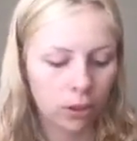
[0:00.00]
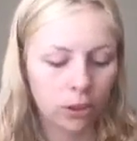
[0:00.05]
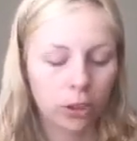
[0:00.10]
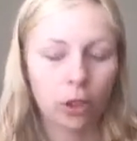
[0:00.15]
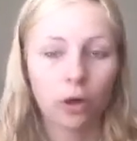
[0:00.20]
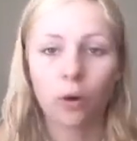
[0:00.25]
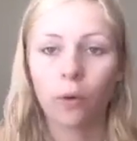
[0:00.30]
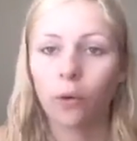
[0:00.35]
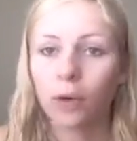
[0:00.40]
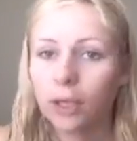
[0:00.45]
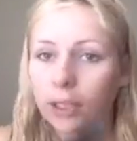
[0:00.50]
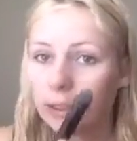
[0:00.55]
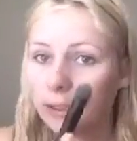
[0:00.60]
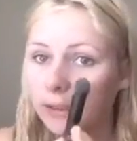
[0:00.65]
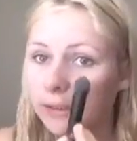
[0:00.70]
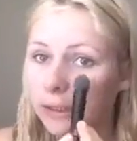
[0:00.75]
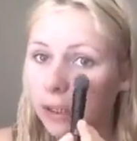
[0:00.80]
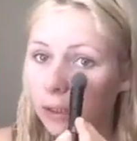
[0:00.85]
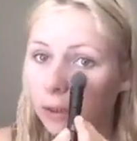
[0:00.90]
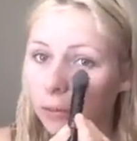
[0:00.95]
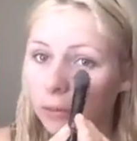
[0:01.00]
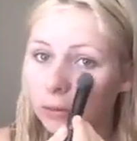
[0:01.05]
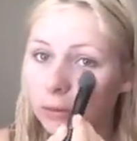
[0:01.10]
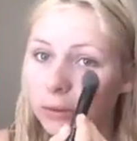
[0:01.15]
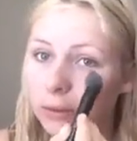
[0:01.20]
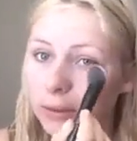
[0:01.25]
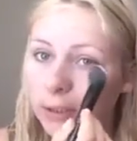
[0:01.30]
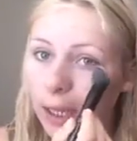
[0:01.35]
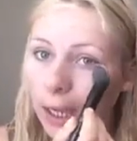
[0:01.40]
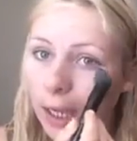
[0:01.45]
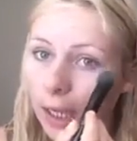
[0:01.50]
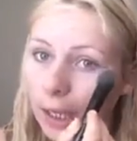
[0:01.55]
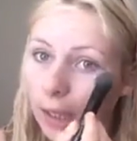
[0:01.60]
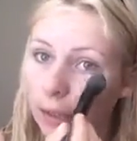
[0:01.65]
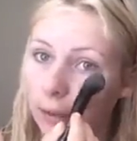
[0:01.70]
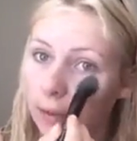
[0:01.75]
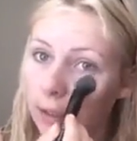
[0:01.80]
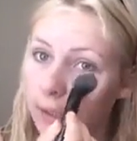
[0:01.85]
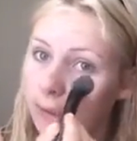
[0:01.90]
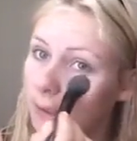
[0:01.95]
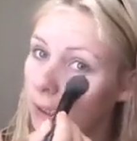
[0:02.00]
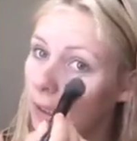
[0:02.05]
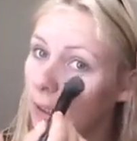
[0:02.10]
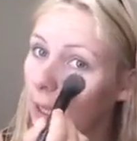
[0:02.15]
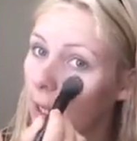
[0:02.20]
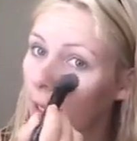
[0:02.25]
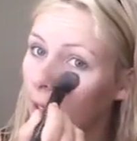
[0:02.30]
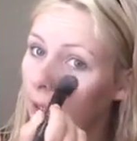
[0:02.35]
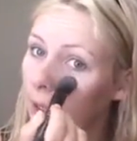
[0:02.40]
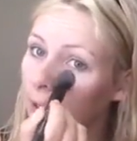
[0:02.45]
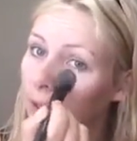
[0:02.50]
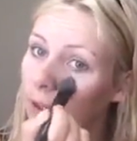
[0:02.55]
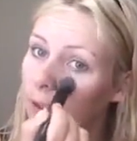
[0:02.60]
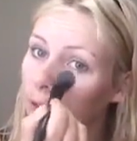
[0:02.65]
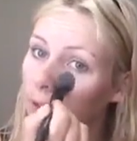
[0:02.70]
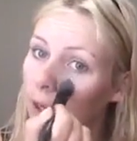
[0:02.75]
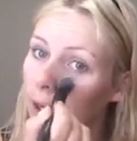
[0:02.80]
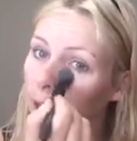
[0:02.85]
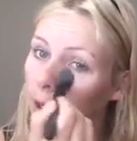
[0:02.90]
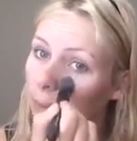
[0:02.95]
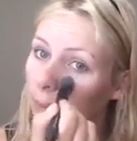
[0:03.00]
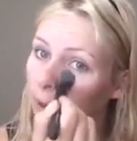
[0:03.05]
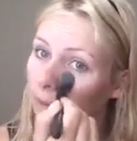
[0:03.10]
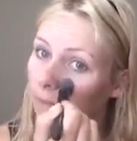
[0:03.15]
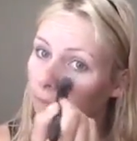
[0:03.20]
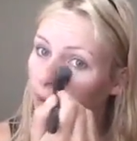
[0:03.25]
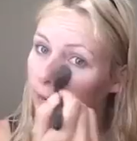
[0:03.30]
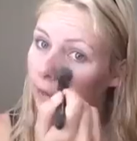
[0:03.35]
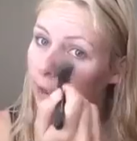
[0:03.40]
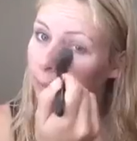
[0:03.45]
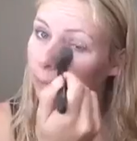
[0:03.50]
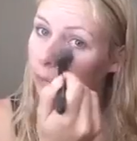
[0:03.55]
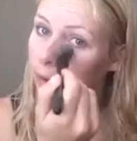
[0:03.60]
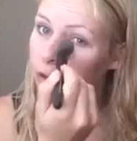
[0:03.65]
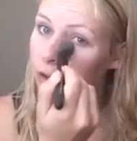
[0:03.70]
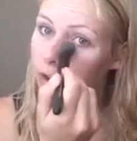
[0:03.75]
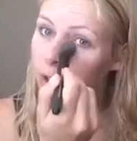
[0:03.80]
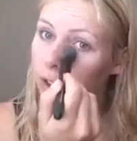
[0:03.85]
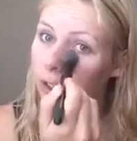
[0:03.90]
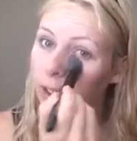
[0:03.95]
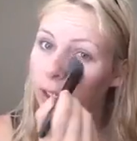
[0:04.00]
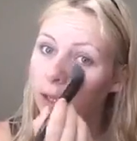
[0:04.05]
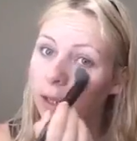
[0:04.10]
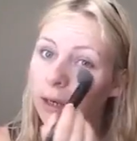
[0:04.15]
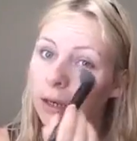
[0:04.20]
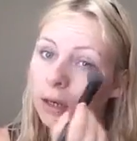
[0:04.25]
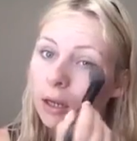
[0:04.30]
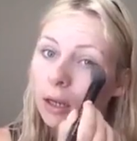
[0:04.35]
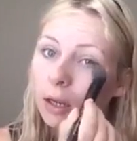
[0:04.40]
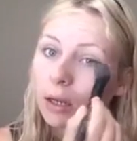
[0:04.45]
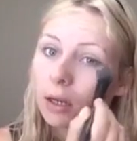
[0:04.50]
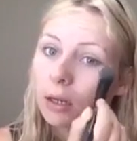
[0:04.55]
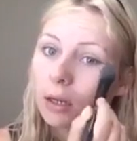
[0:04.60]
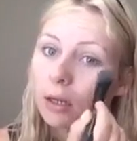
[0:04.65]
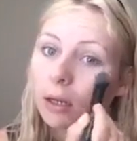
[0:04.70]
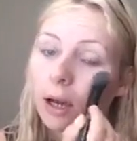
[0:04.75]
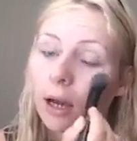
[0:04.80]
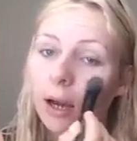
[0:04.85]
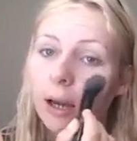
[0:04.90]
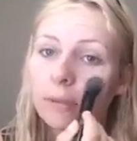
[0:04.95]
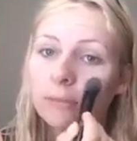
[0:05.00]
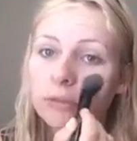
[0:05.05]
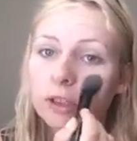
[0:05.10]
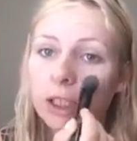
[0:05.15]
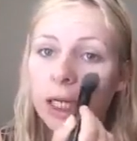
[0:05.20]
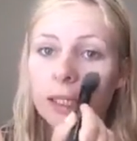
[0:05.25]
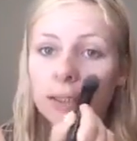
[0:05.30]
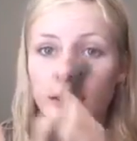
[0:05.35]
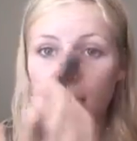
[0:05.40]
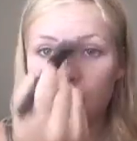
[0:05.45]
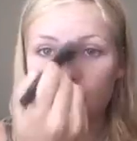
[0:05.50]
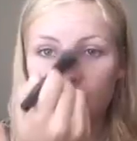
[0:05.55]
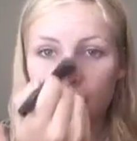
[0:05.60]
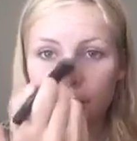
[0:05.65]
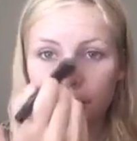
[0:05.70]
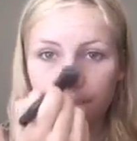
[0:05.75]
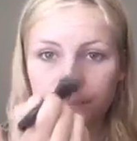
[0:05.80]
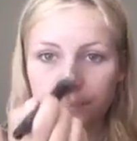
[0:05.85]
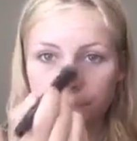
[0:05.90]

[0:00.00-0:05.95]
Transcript: your oily zones and things like that. And I find that pushing it in gently